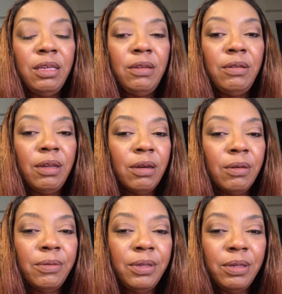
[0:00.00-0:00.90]
you
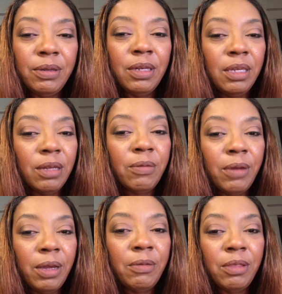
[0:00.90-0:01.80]
know, you can get
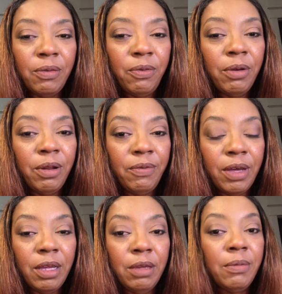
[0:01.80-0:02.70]
away with the 40
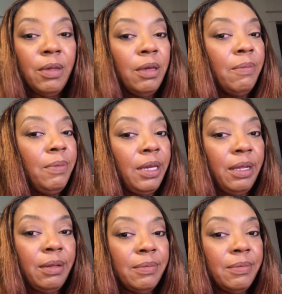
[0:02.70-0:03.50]
volume. But